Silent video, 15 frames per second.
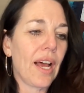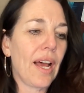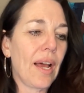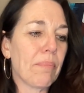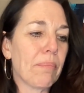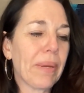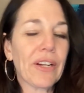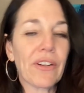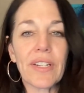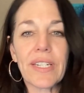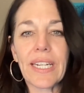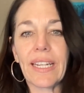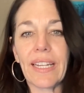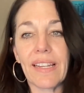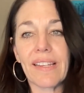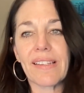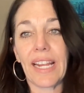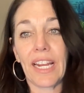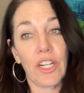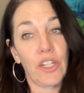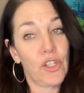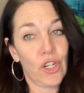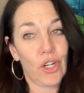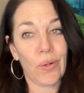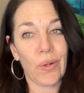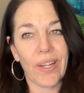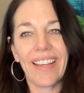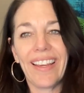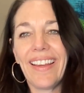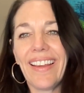Parenting is a
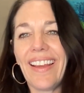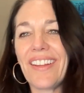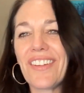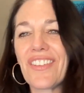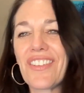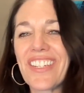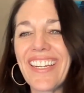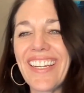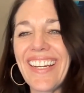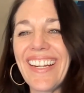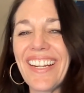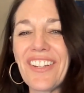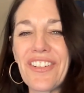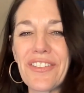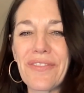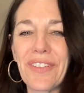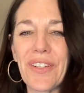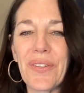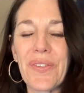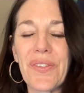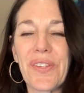Joke. And she interviewed